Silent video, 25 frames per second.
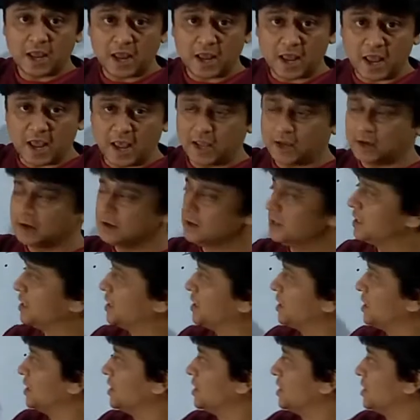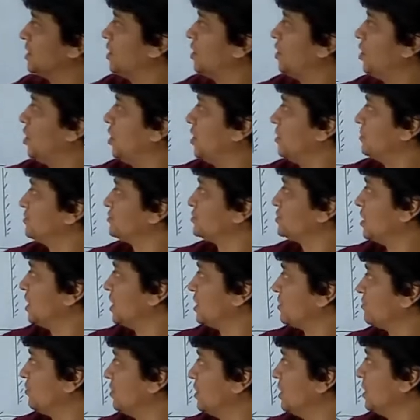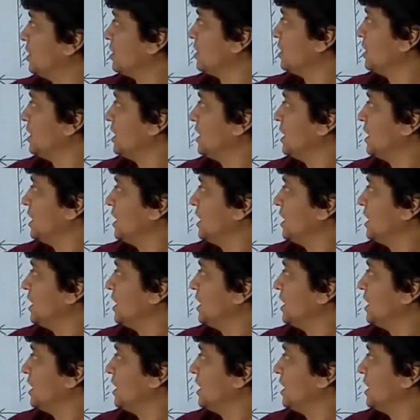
And observer